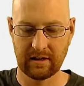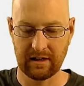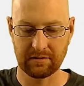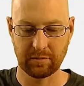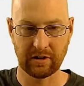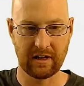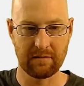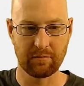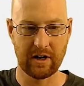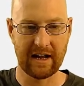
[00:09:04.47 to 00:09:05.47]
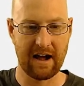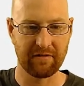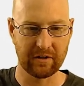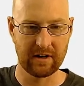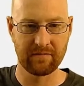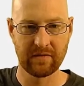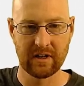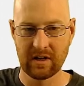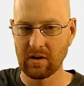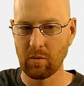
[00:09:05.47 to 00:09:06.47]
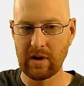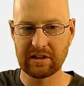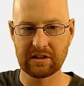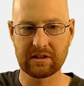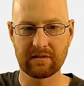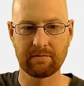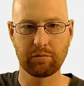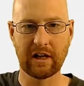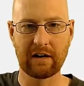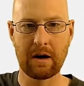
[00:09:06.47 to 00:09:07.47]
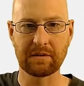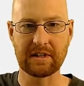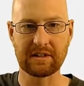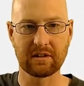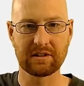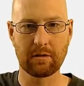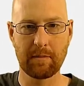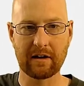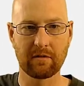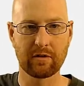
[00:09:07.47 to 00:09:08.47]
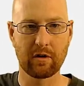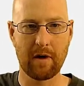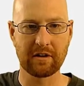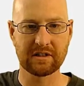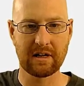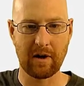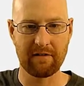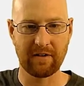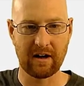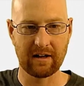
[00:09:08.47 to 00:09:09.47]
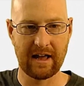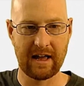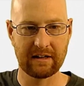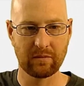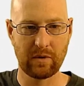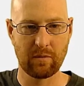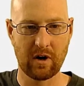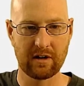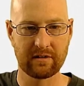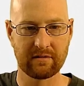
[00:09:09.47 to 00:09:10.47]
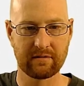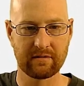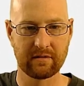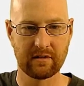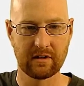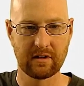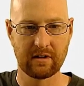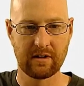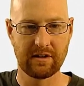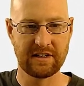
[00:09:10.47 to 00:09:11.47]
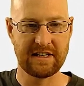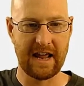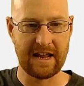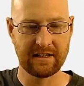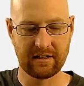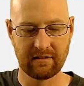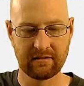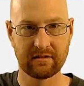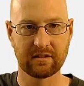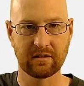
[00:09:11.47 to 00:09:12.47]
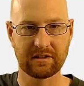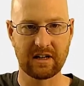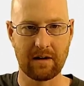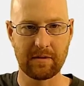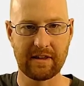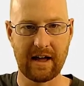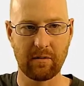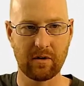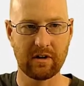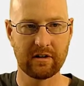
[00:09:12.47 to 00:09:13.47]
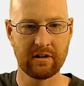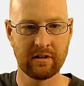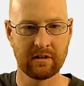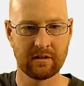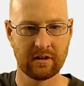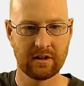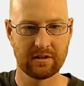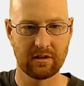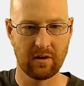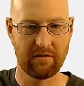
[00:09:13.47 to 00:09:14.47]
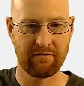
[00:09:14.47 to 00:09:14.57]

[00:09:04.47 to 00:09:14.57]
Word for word: and let's put a line break after it, we could just play around with this. So let's go back over to our models.py file and we want the date. So let's copy that one. So